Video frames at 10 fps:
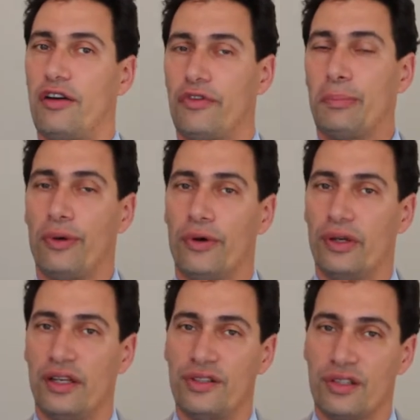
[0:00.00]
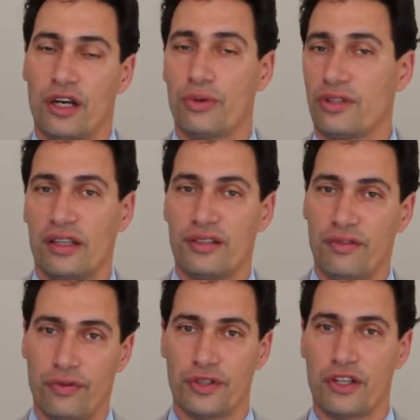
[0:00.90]
other employees to go onto
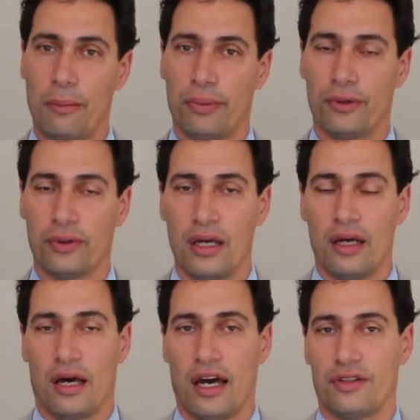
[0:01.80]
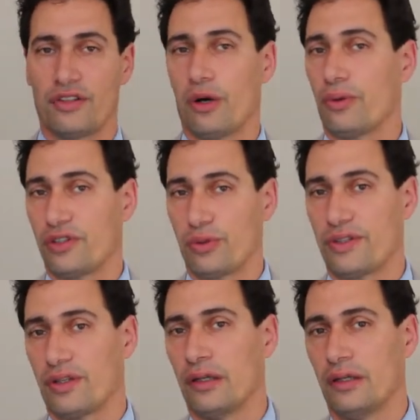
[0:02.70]
LinkedIn, for example, and to go onto
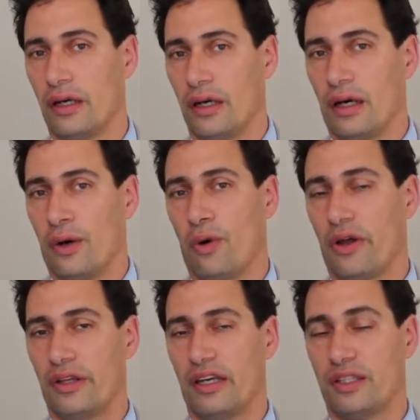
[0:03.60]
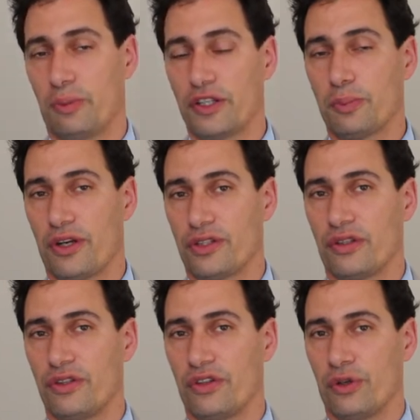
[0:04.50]
Twitter. What the
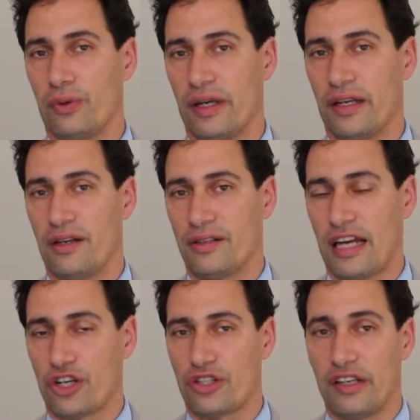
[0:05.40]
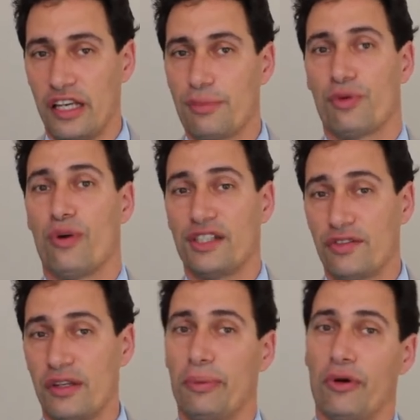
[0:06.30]
spokesperson can do is actually keep the rest
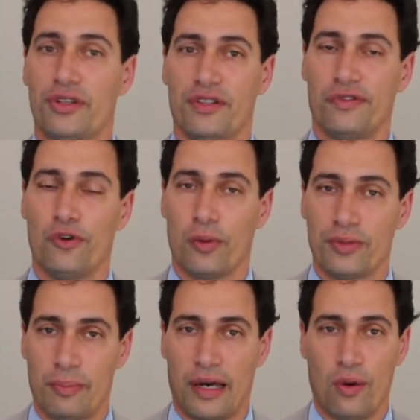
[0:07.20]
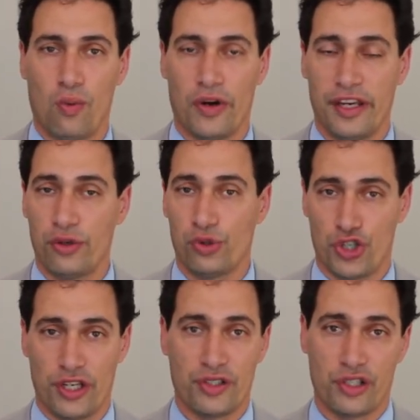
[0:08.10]
of the employees informed about what he or
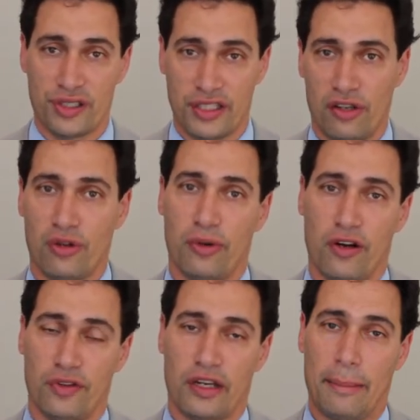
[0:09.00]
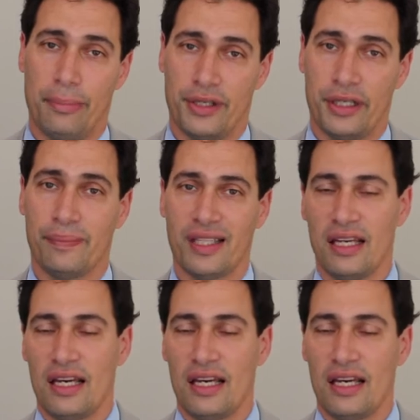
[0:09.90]
she has just said on behalf of the company.